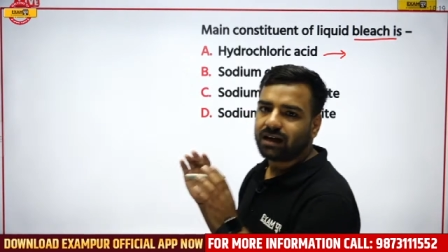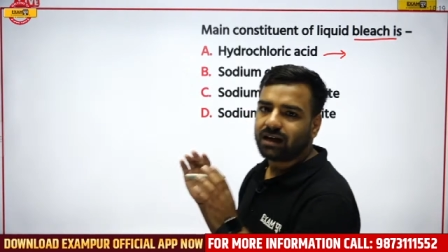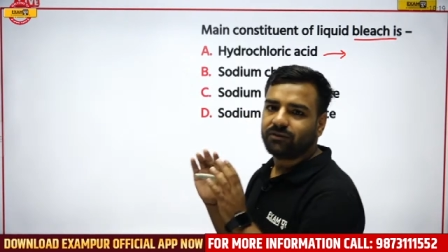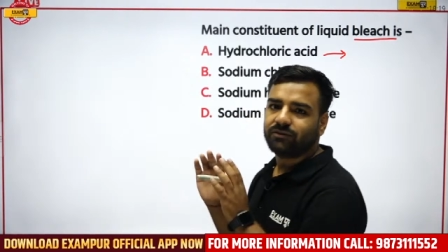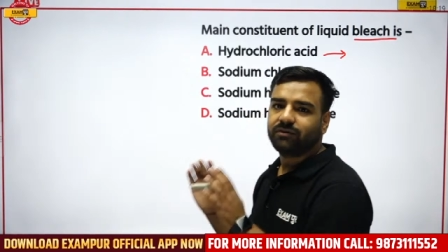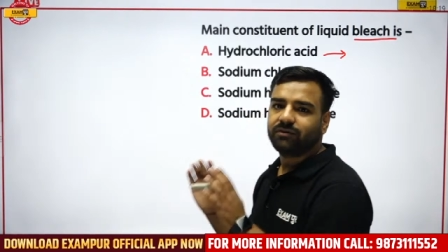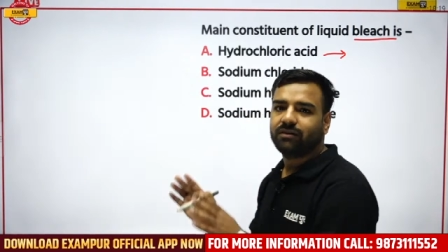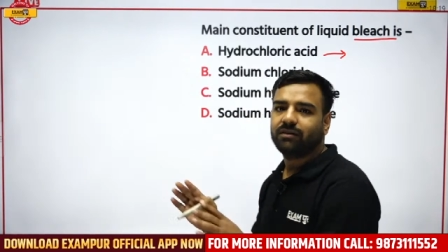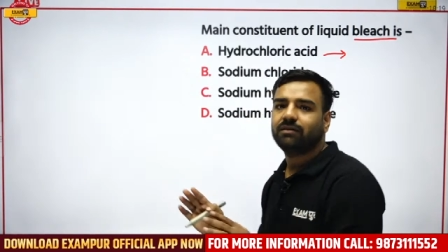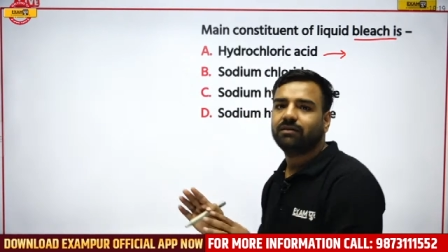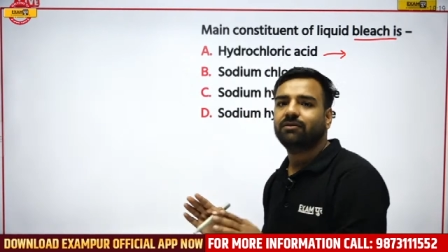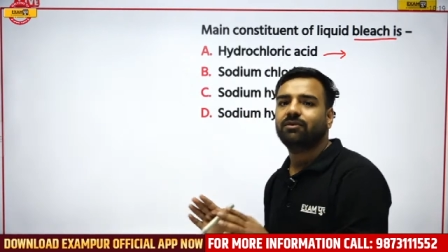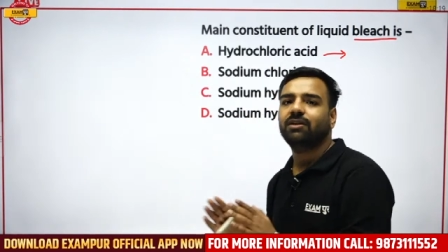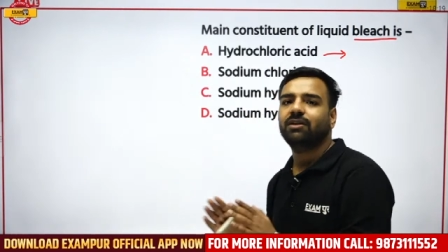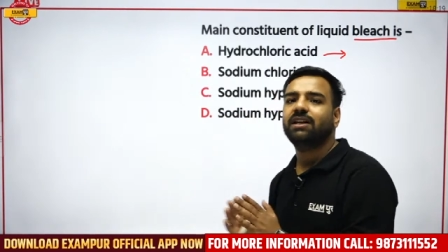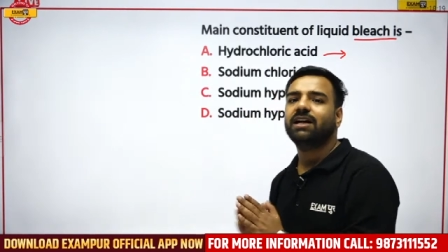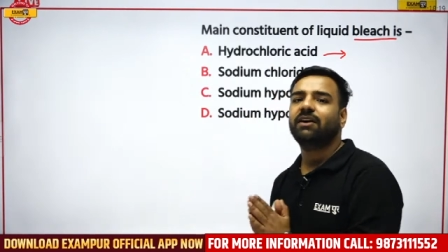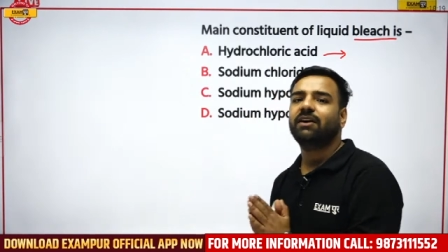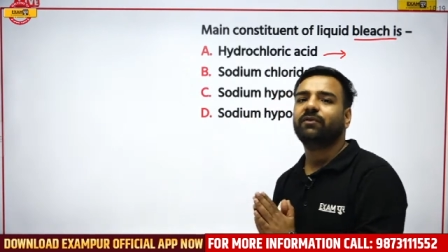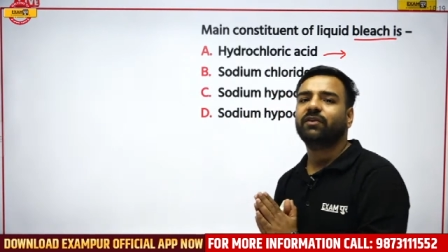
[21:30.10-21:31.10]
be
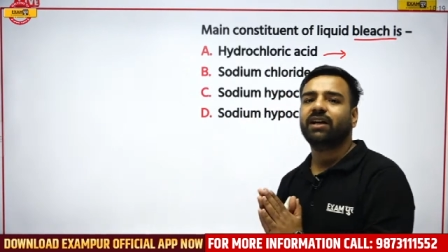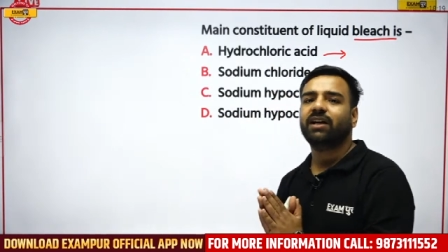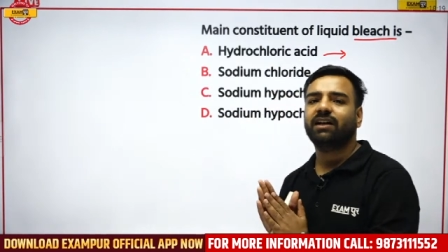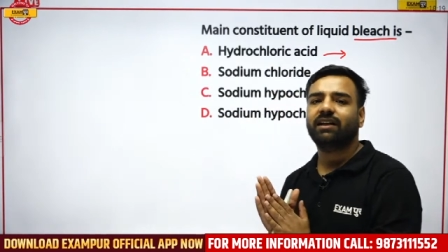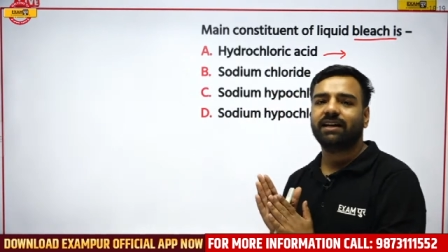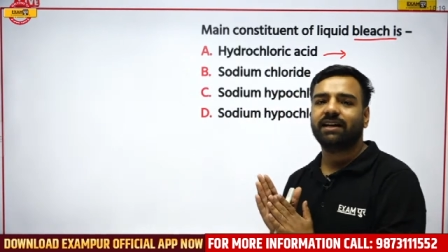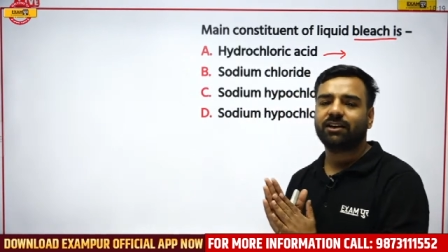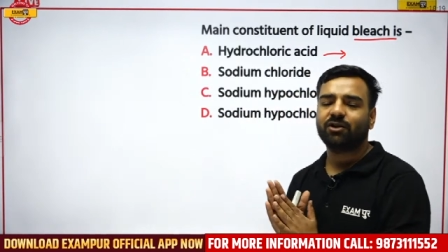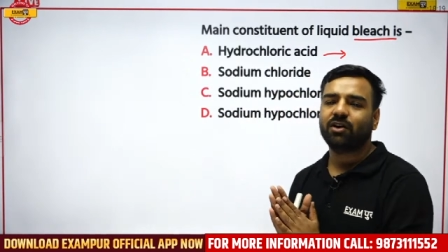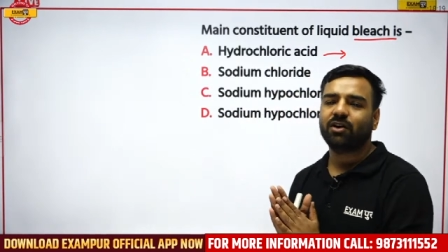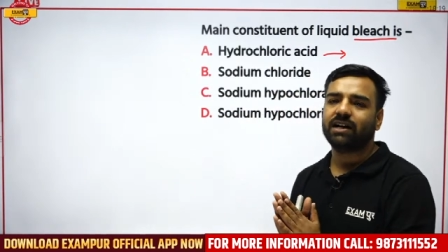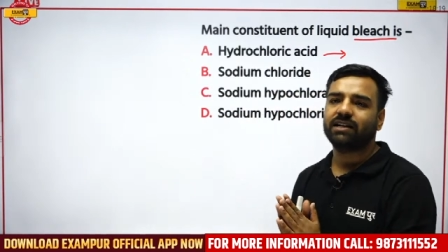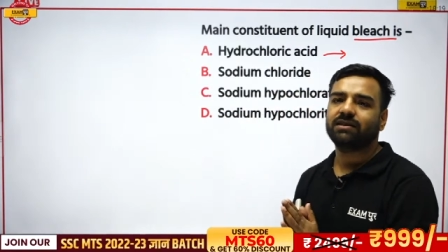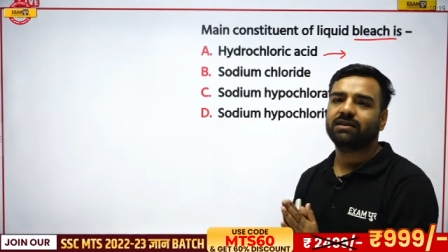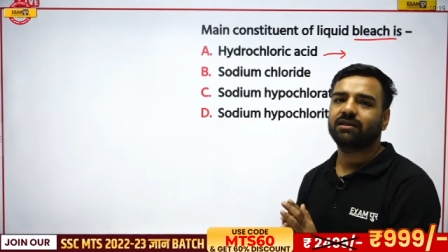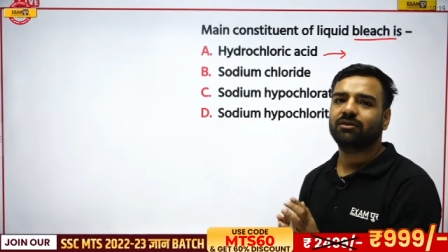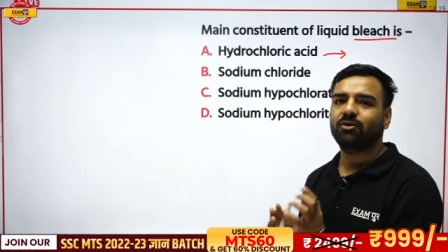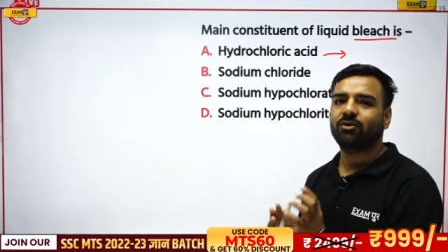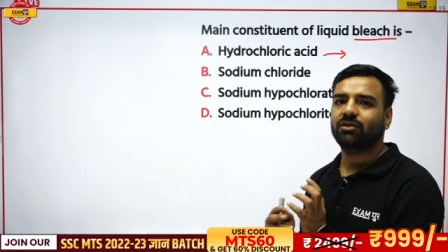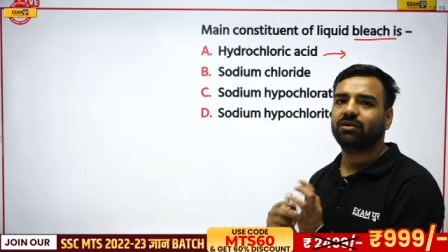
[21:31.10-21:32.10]
only after
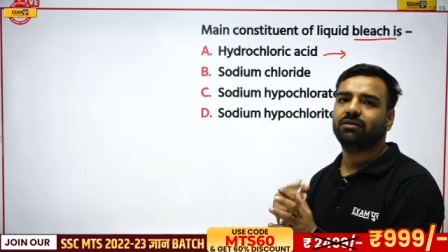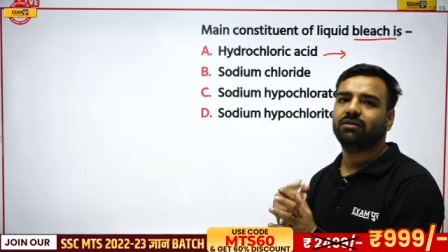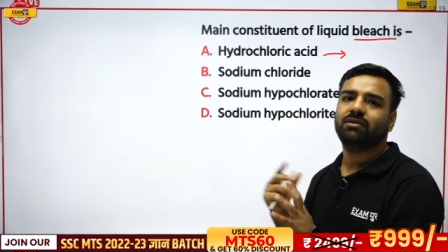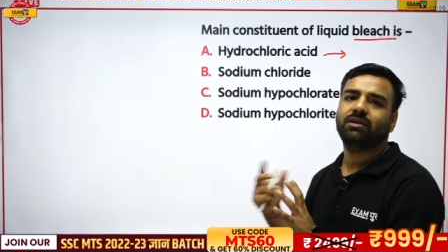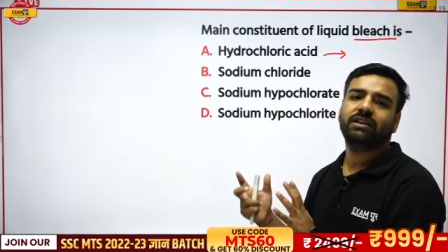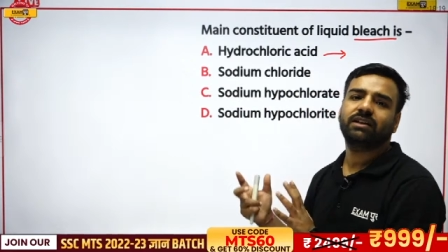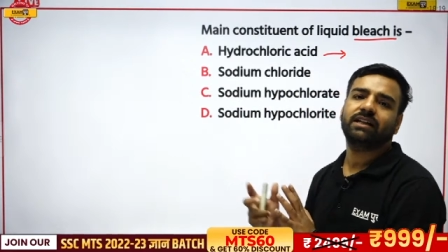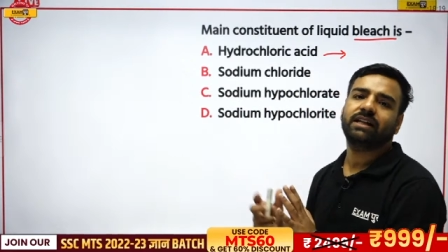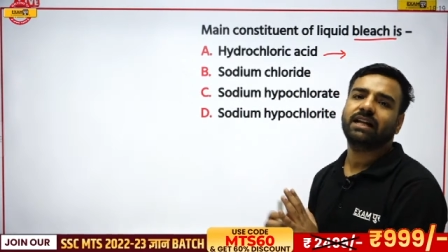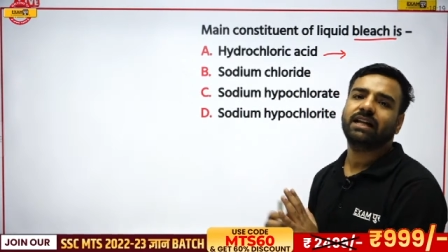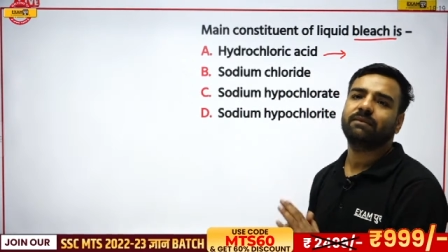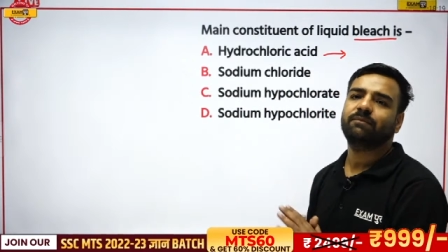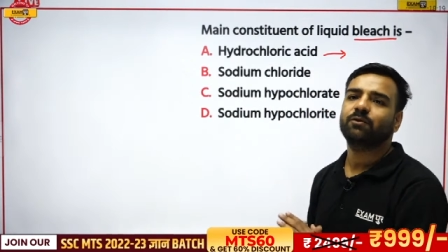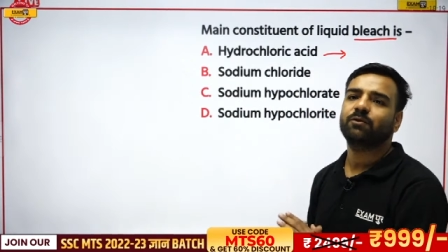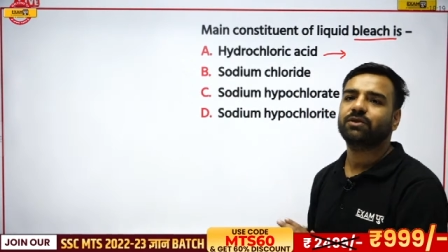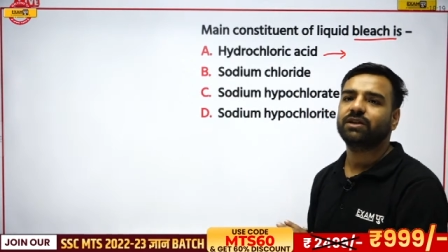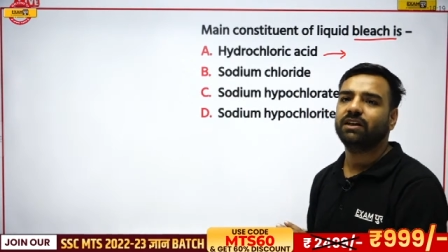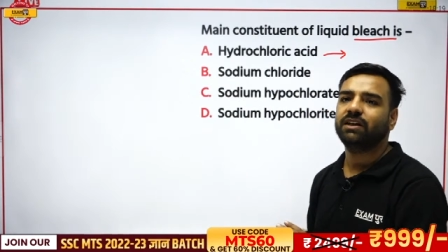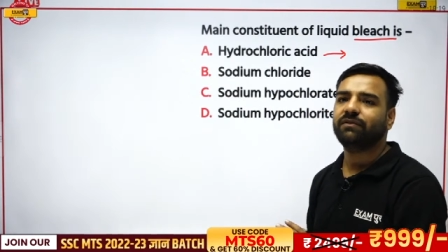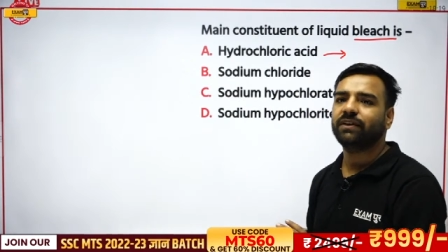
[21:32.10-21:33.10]
I get your answer,
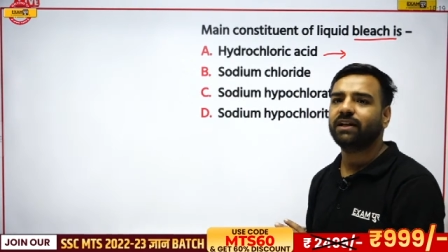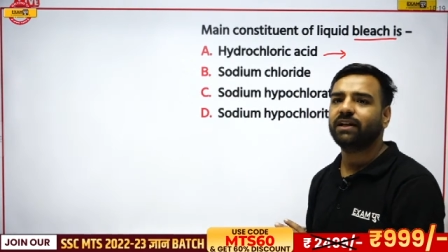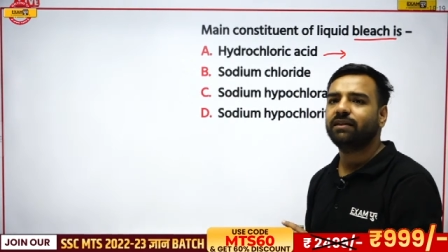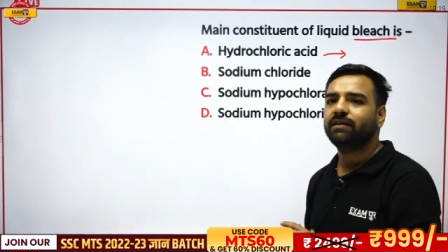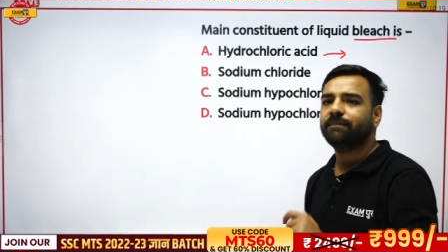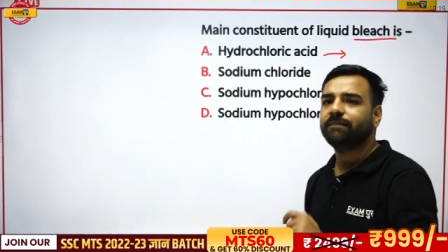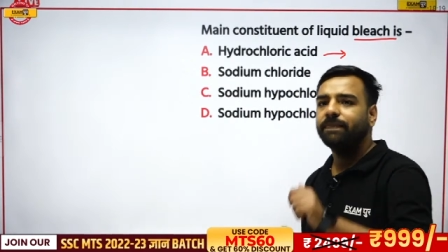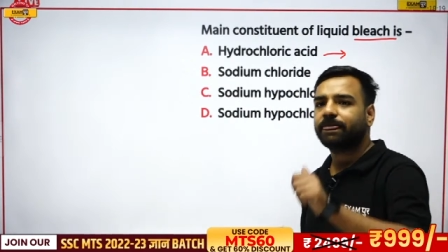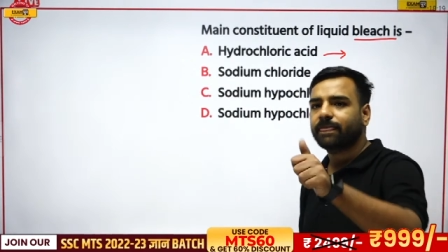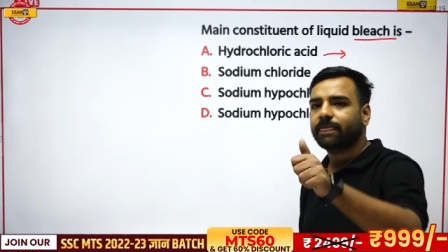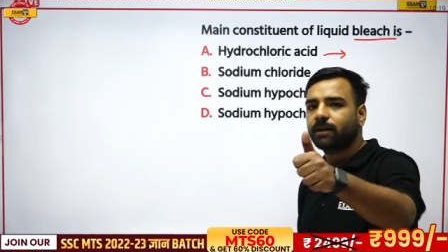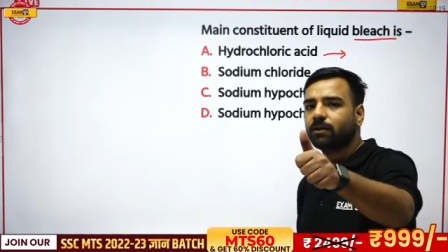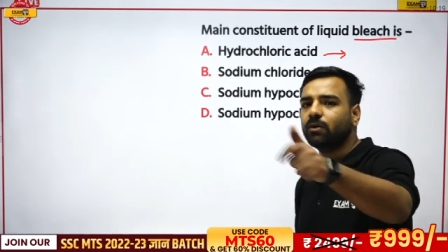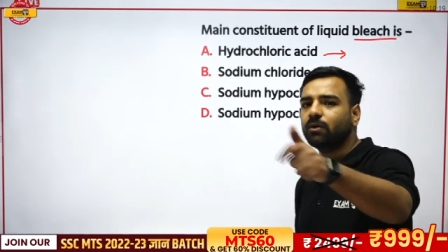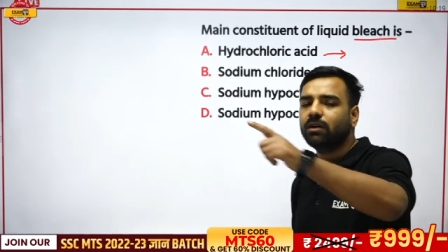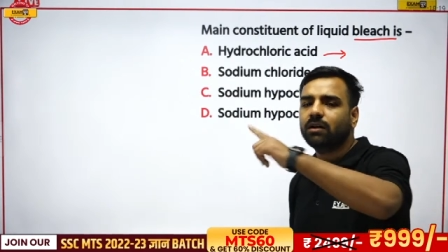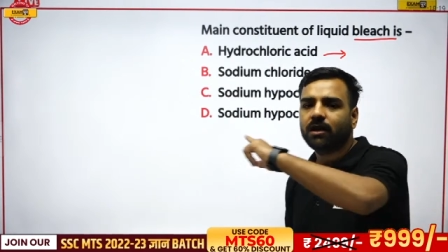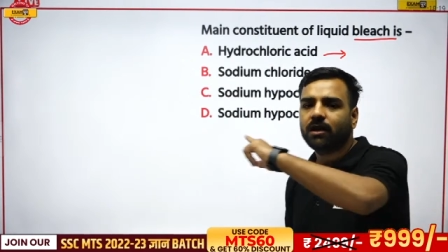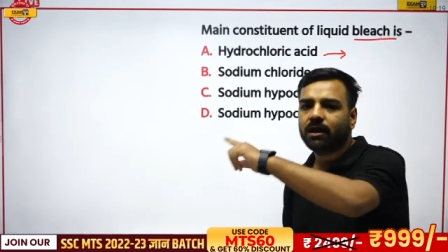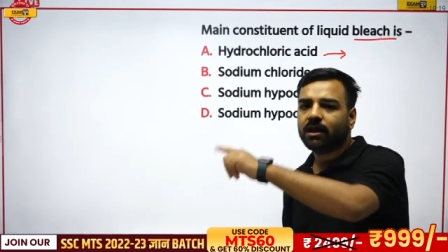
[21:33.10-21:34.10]
only then I'll proceed.
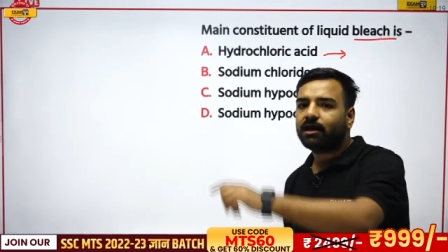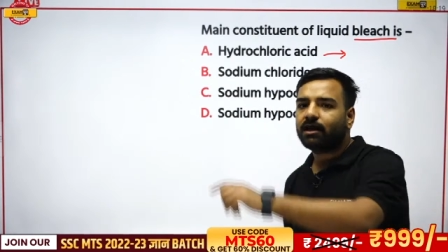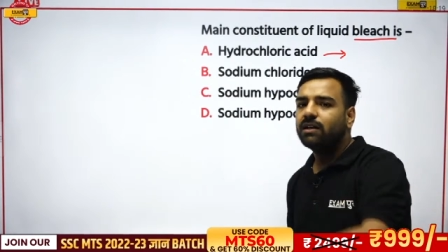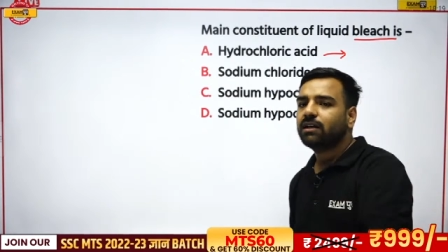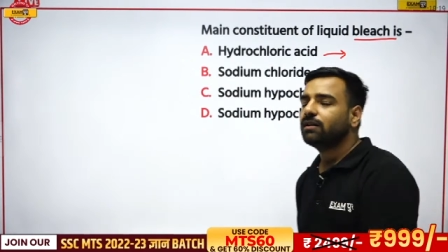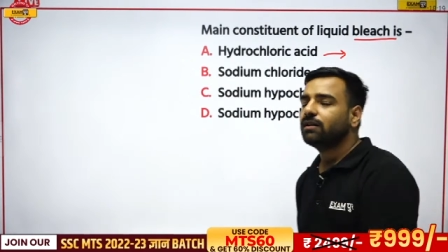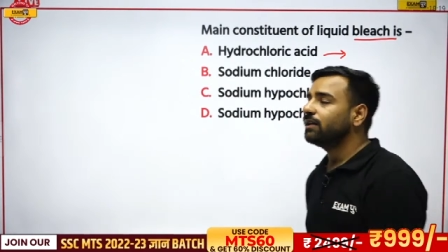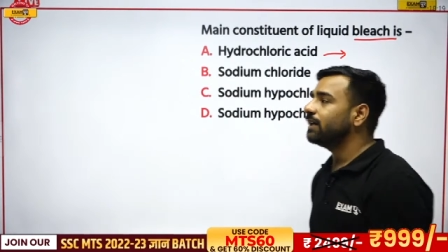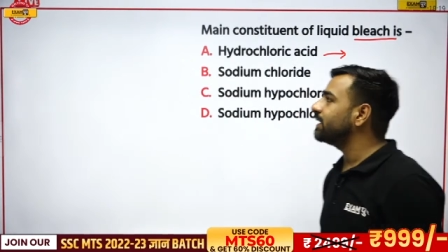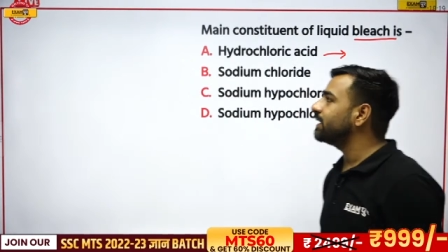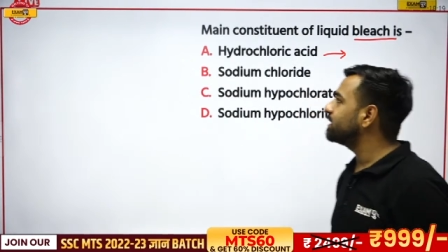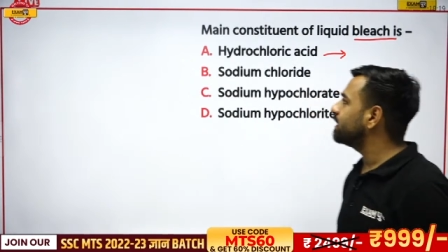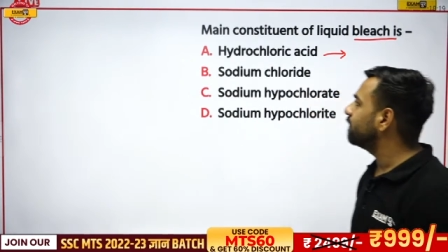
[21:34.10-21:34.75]
Fine. Cool.